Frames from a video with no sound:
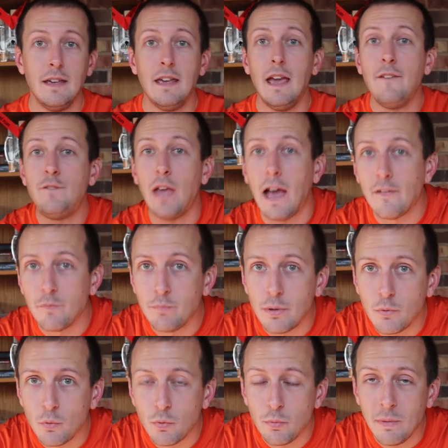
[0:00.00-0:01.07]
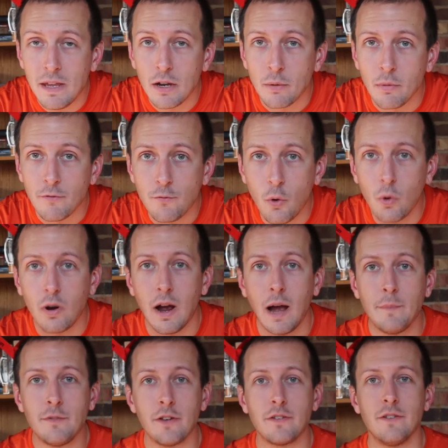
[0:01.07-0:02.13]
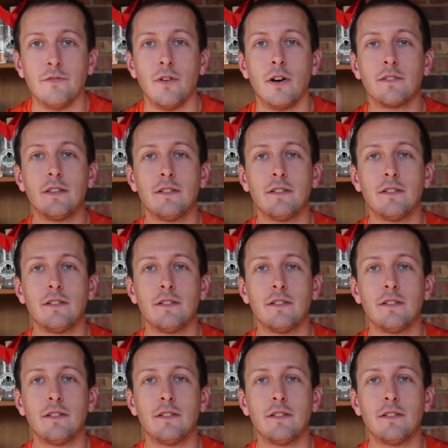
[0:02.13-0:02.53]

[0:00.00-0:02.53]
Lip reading: If you haven't been with me here before, I'm Jesse Funk.